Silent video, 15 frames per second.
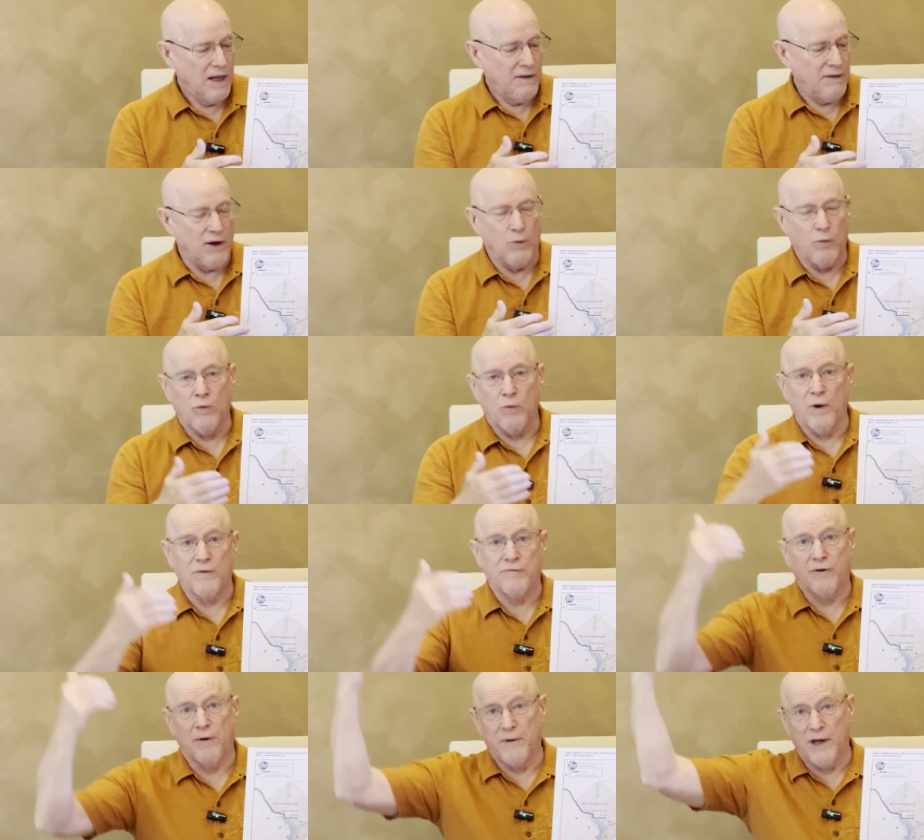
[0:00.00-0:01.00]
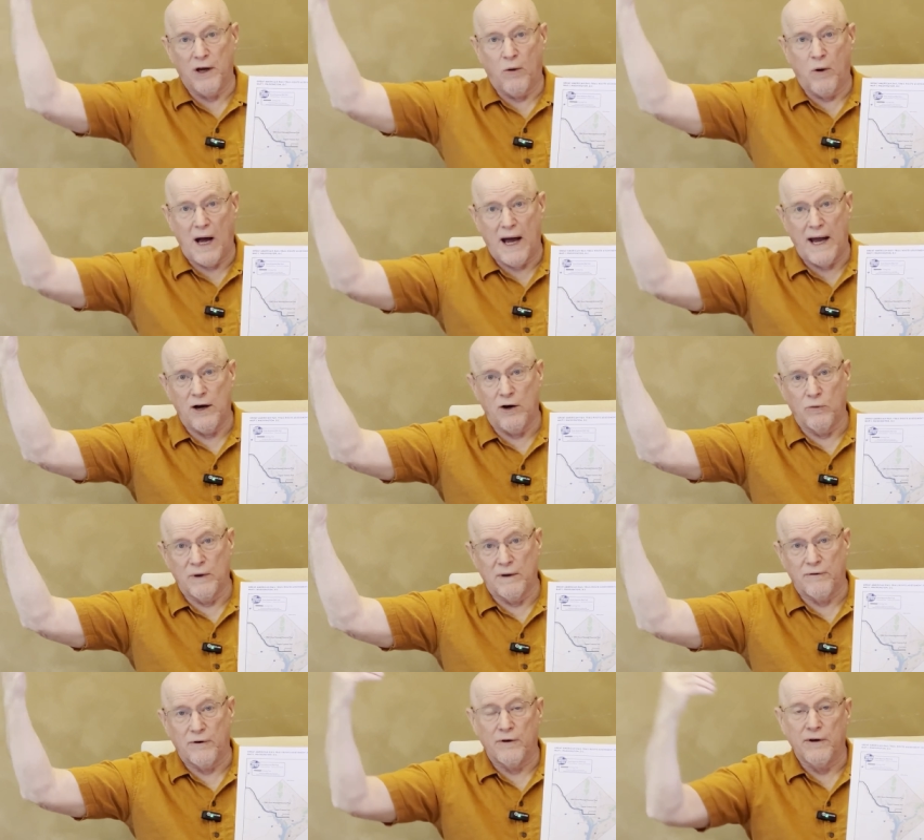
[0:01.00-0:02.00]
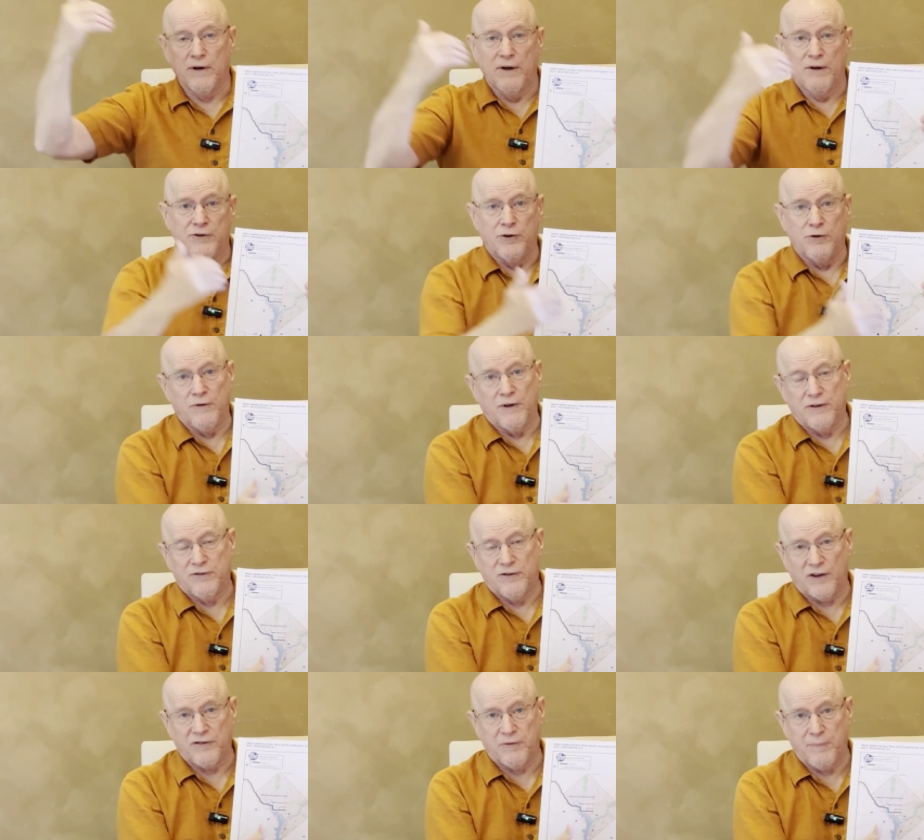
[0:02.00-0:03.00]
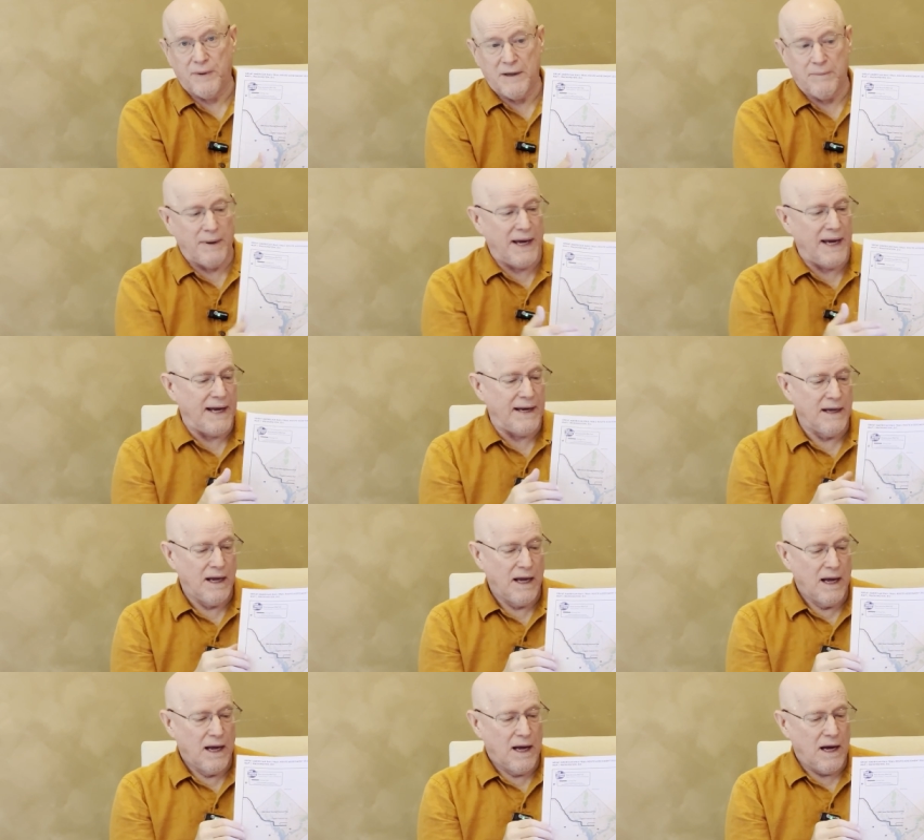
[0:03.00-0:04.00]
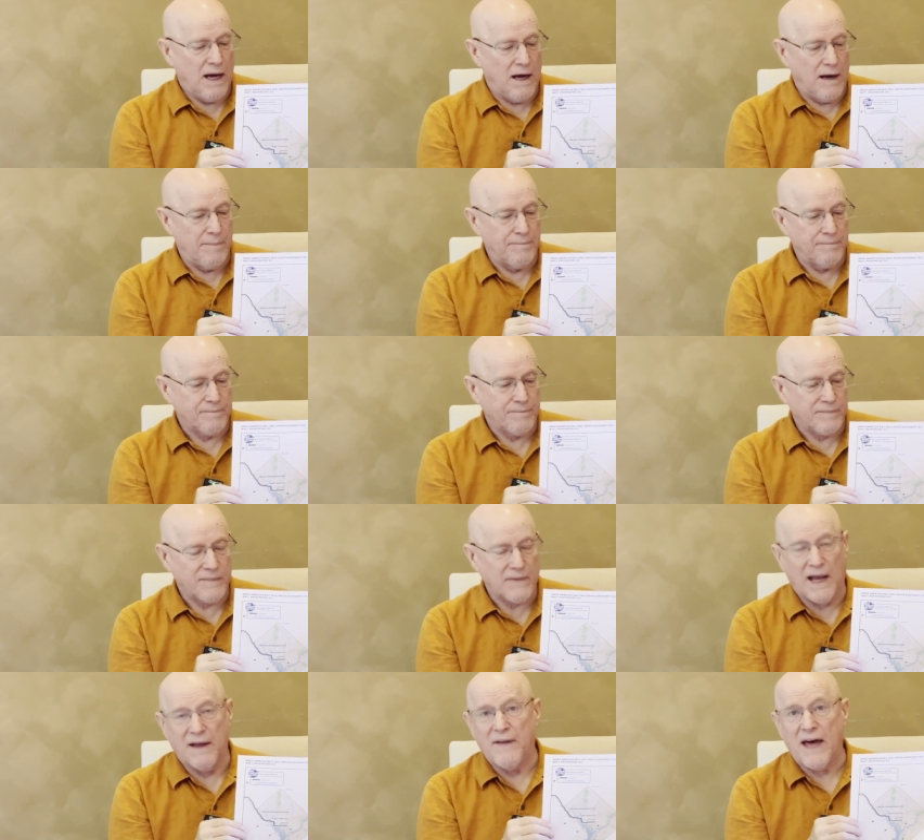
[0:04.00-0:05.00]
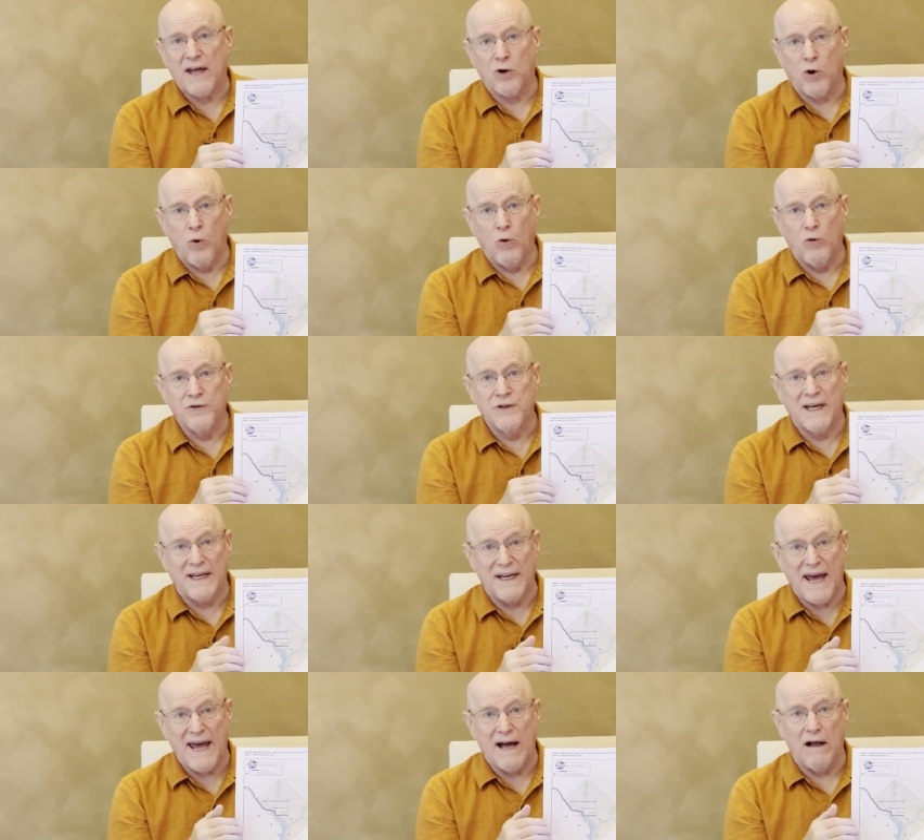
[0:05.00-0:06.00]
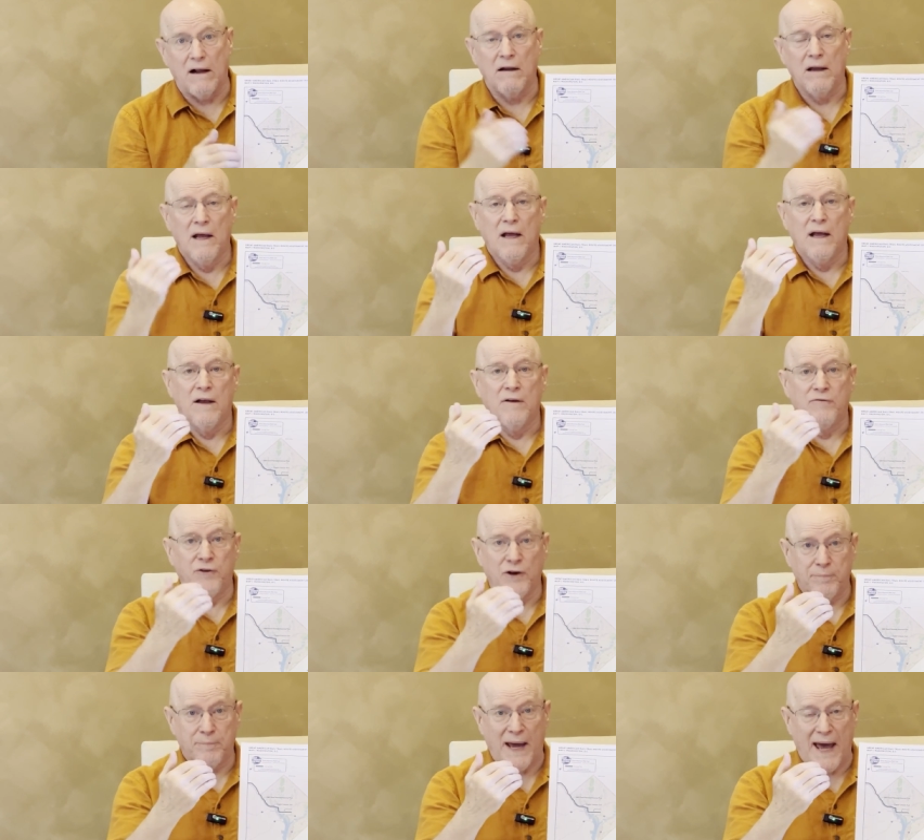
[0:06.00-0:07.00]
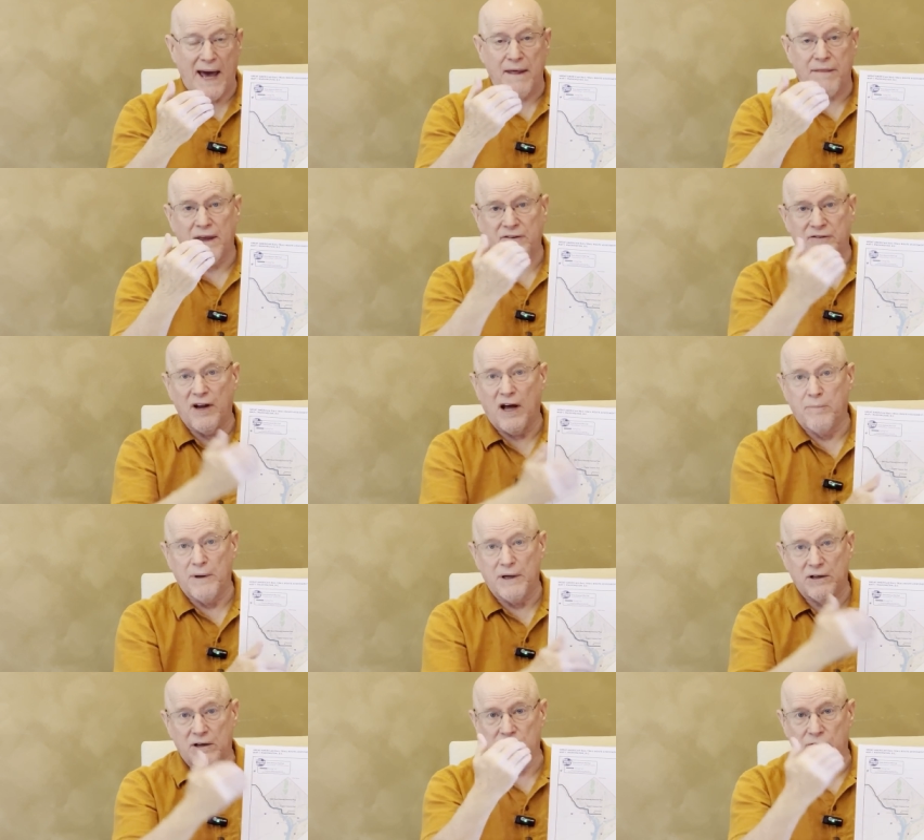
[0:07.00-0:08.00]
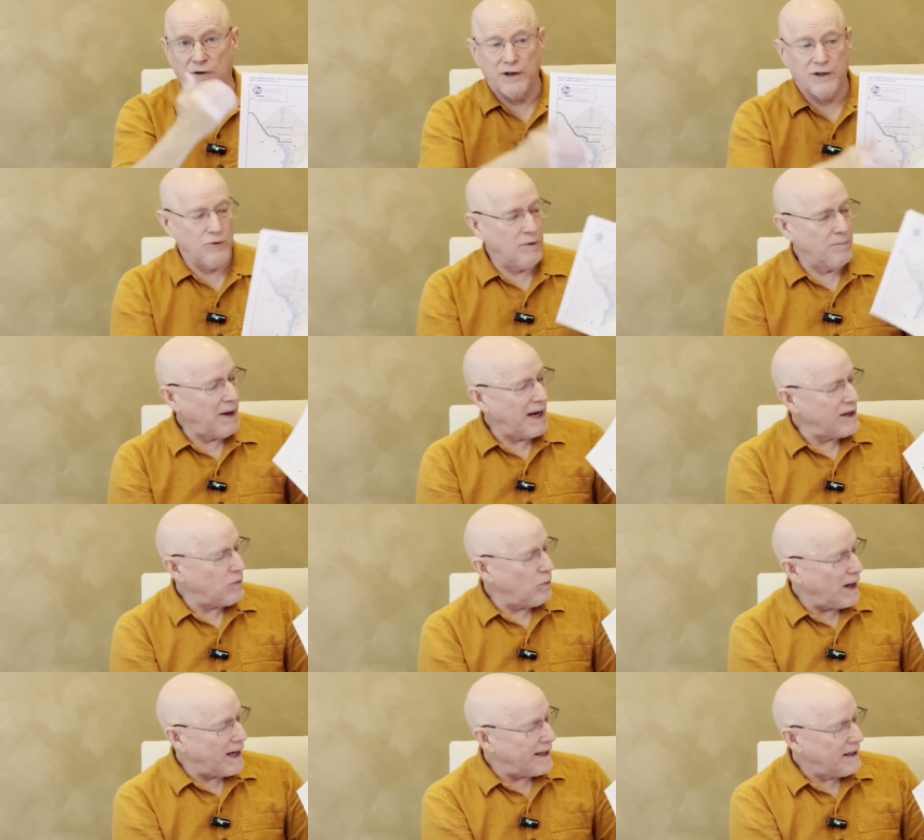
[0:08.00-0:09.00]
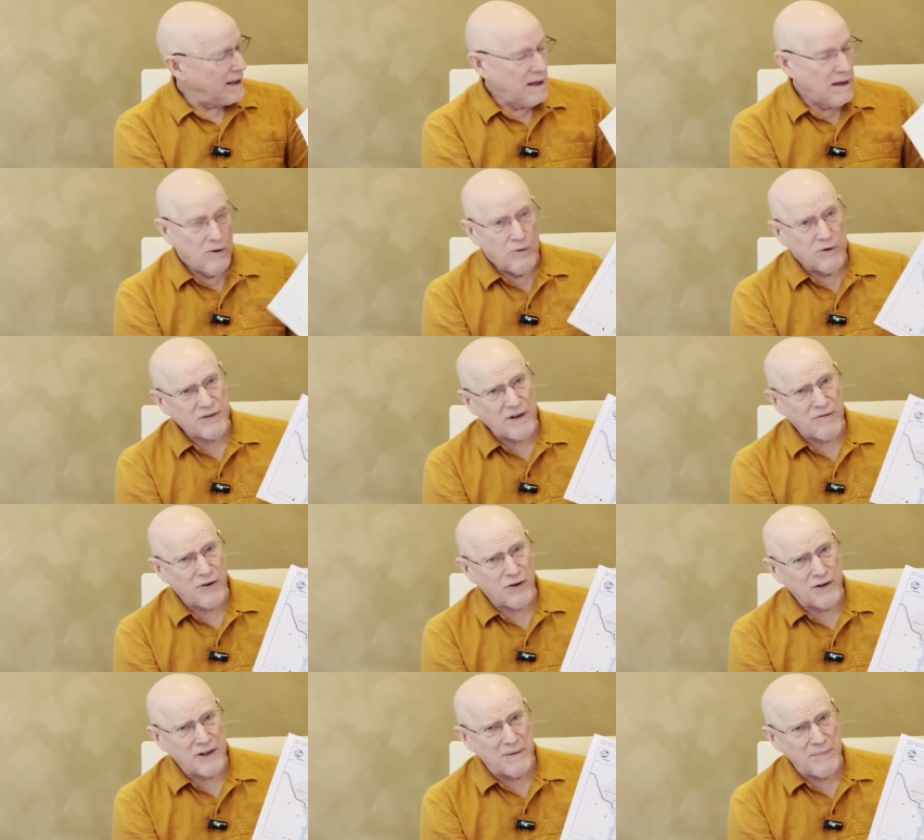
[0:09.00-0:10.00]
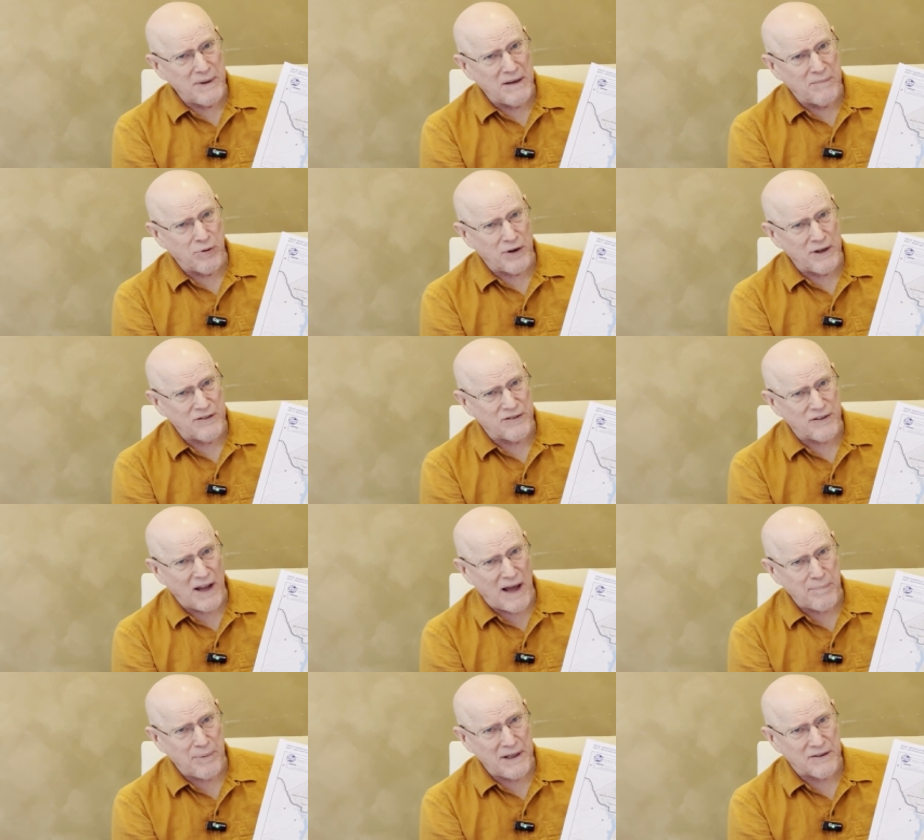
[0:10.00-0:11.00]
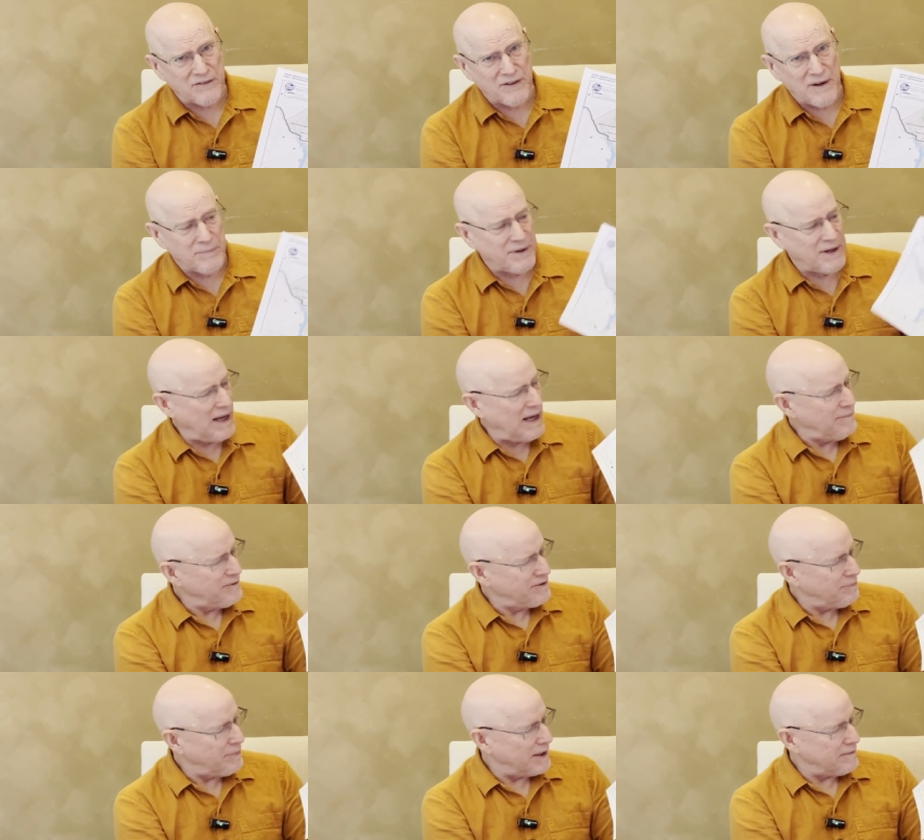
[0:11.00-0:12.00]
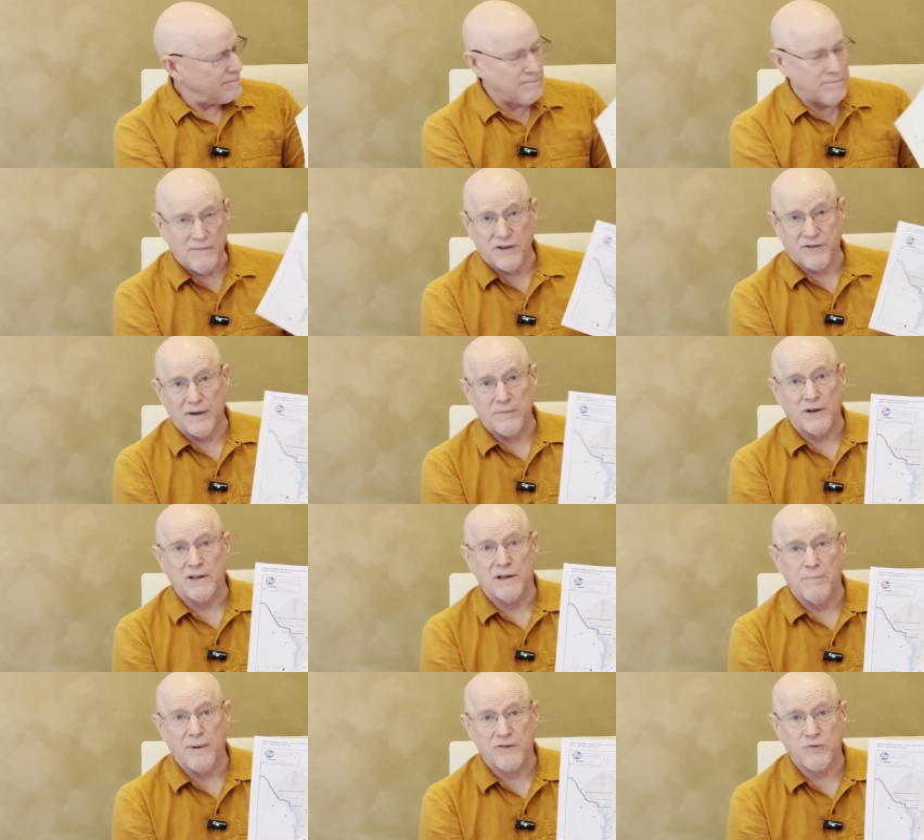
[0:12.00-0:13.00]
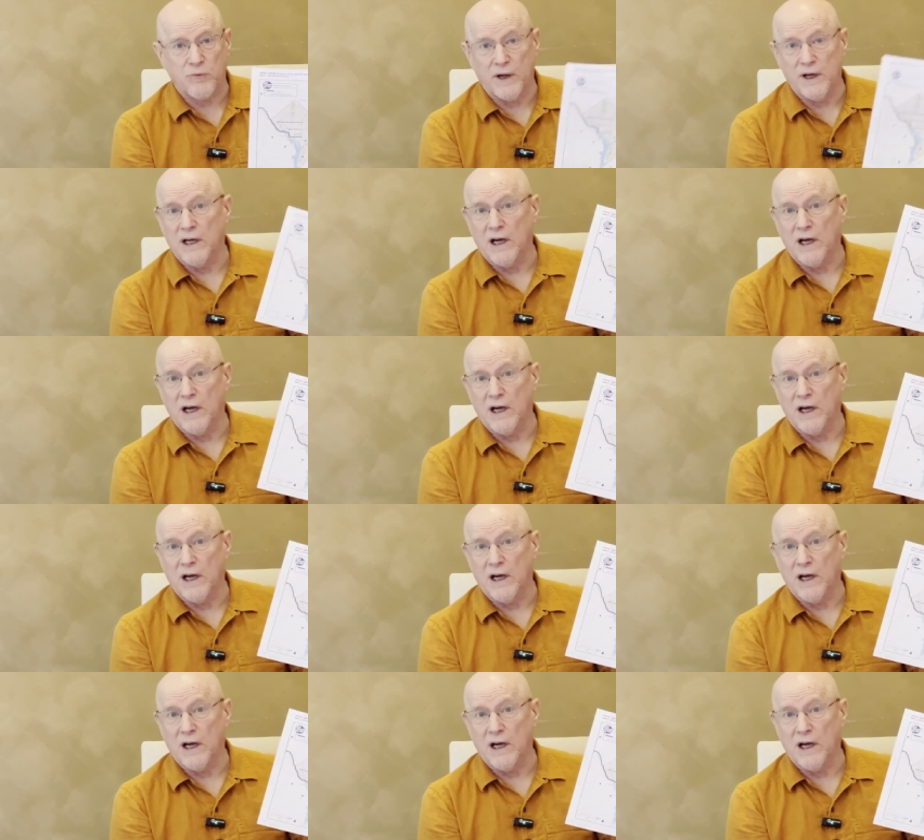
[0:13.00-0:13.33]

that went from the Ohio River to the Chesapeake Bay. Um, and that old canal footpath has now been converted to a bikeway which I've heard can be pretty sloppy at sometimes, but it seems like the best way to